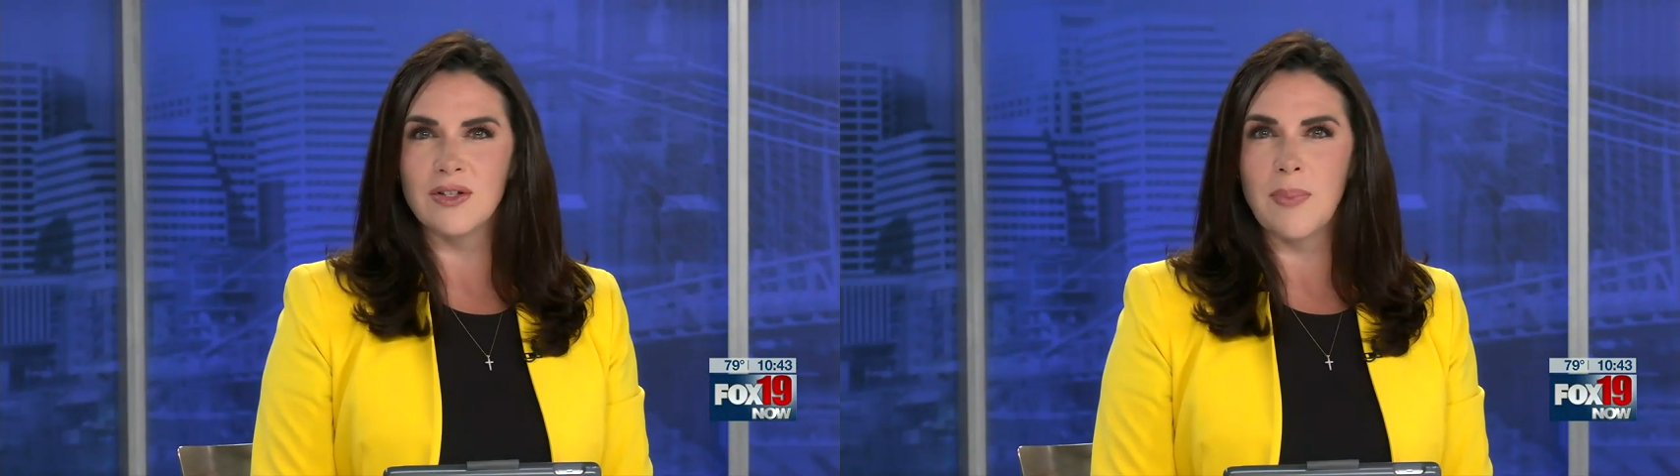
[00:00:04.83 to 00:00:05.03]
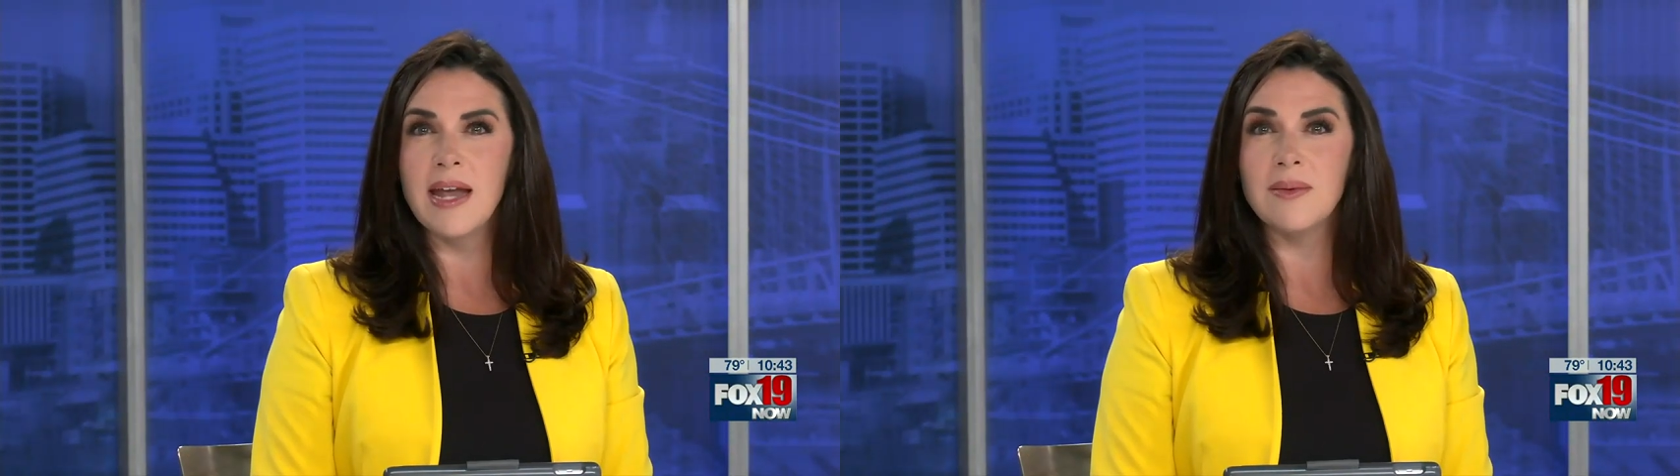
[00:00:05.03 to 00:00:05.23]

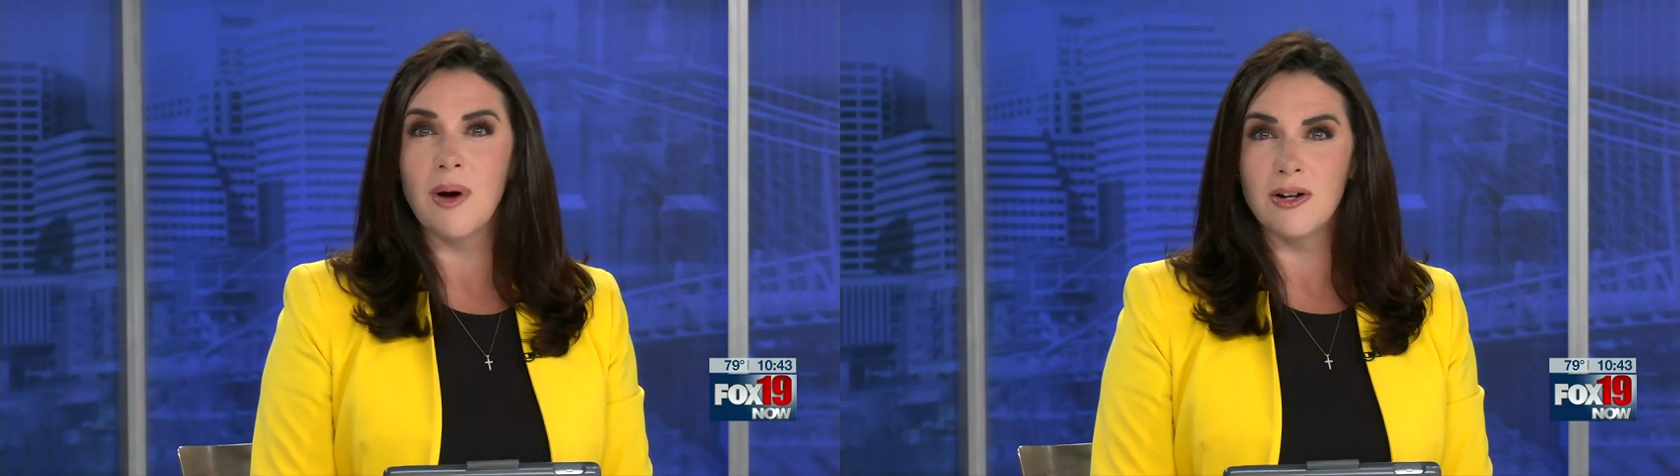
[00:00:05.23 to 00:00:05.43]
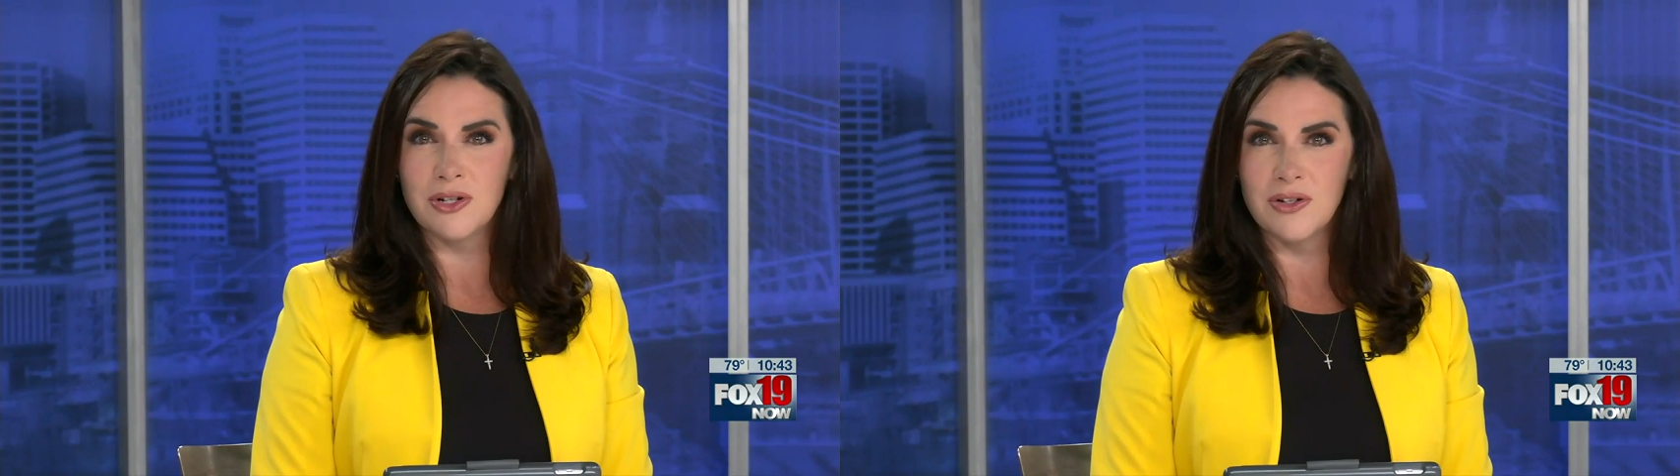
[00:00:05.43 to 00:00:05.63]
Peyton
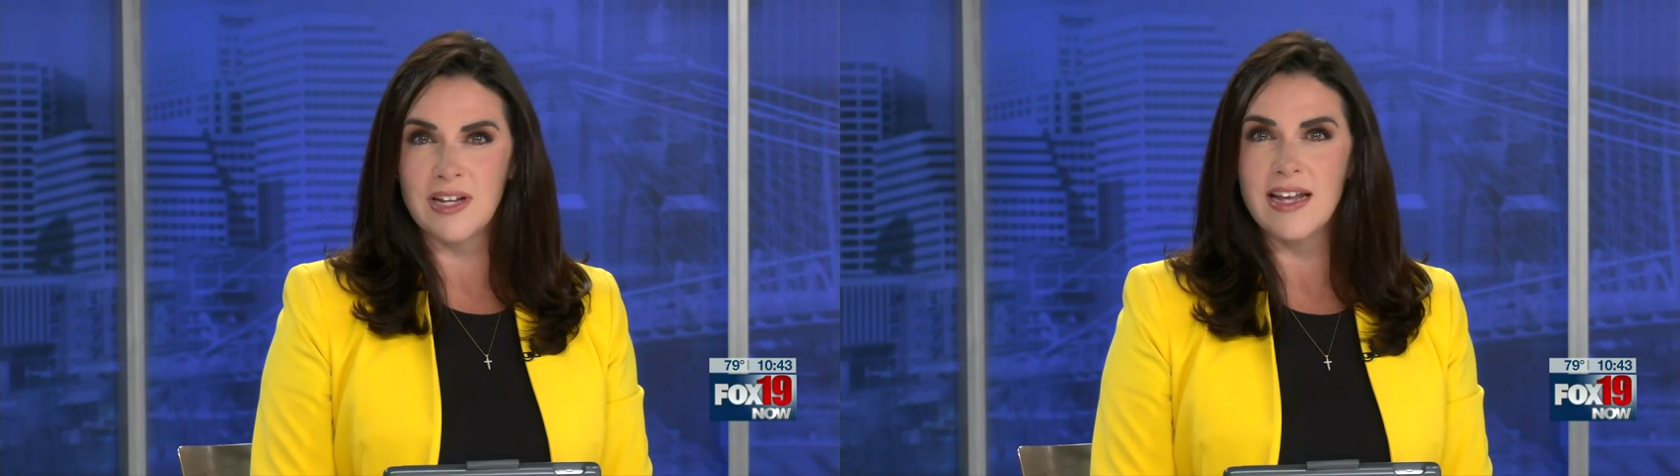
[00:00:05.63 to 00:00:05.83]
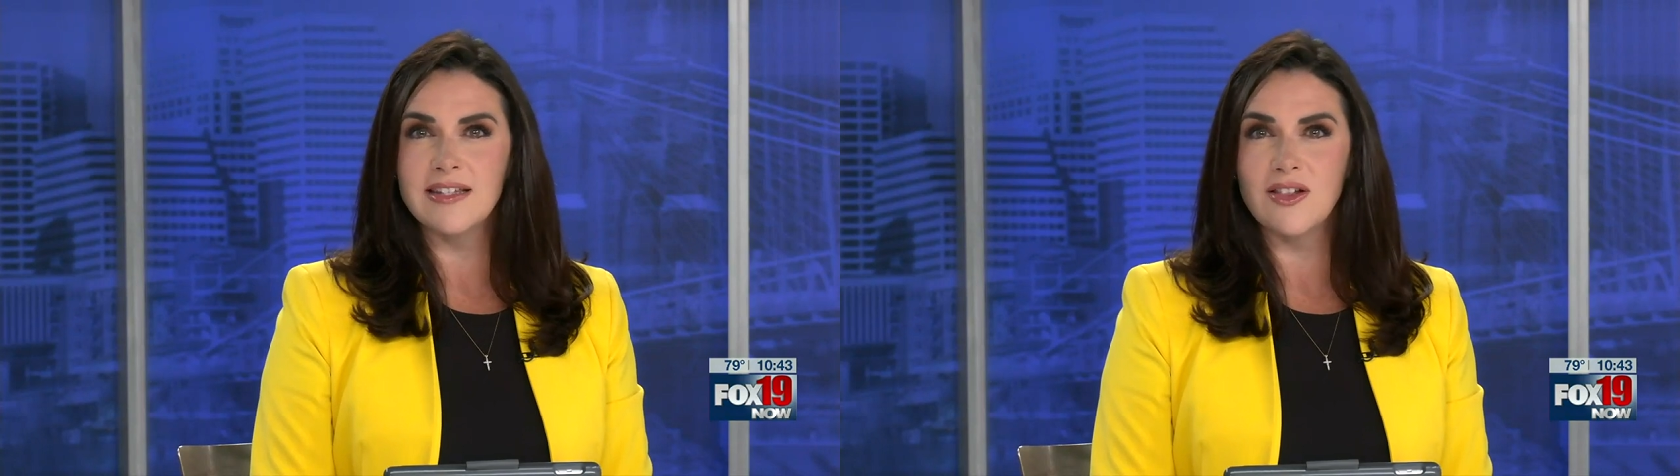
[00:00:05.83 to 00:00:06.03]
Marshall
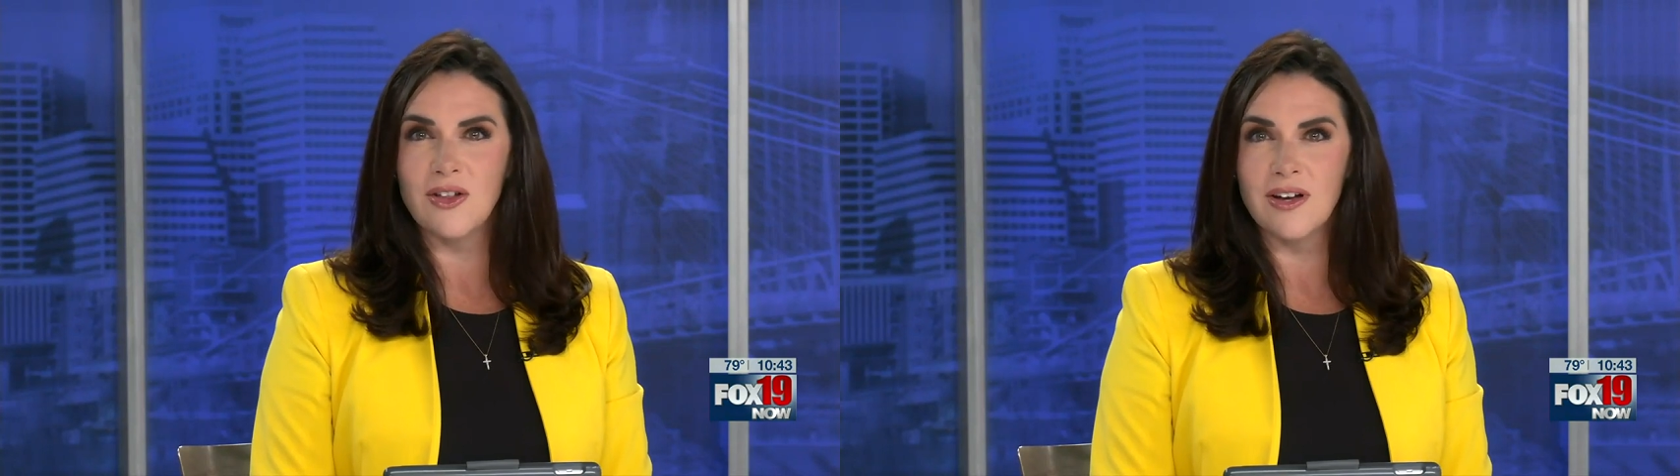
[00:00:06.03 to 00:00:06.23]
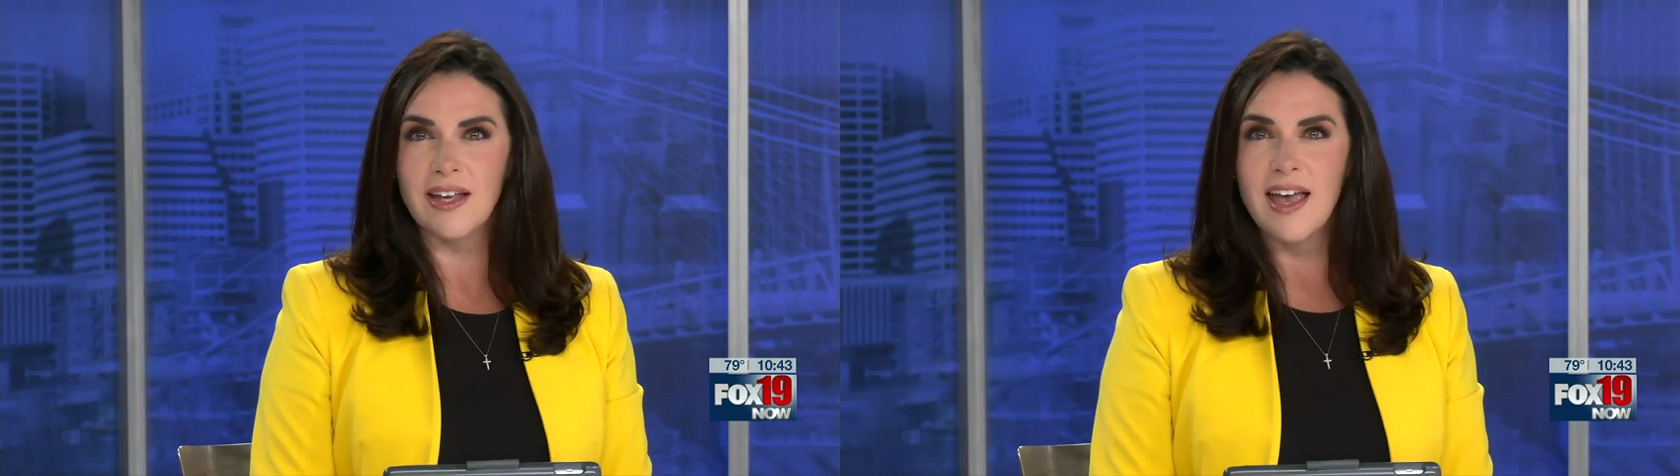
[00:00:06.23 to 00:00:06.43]
takes a
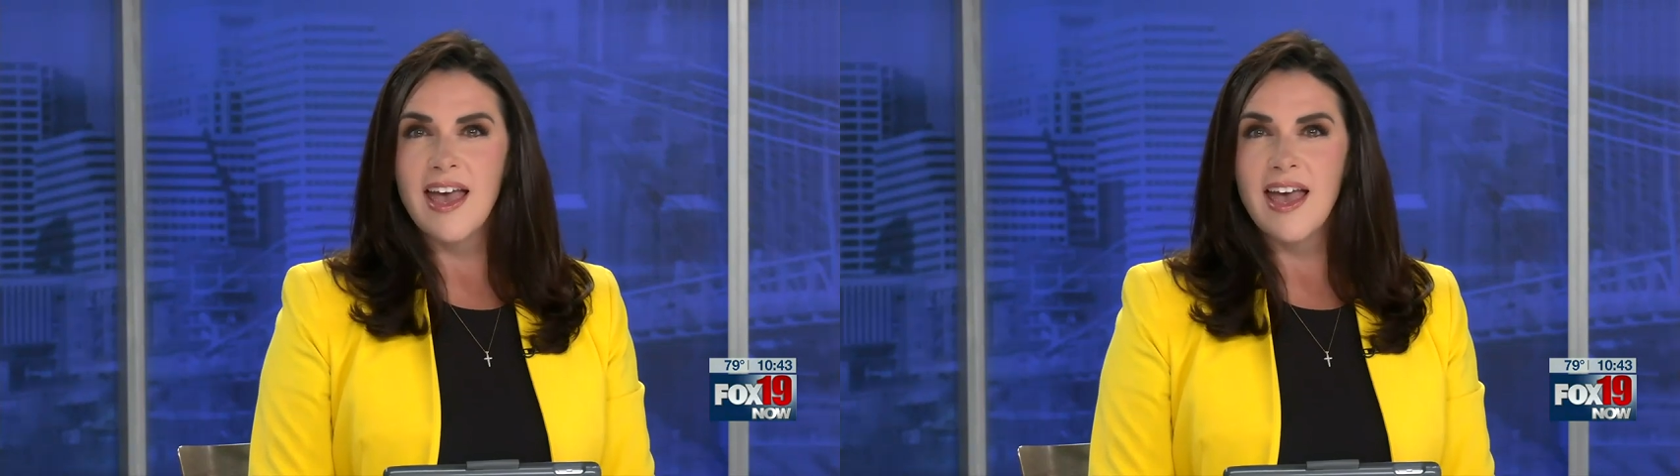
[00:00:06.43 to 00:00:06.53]
look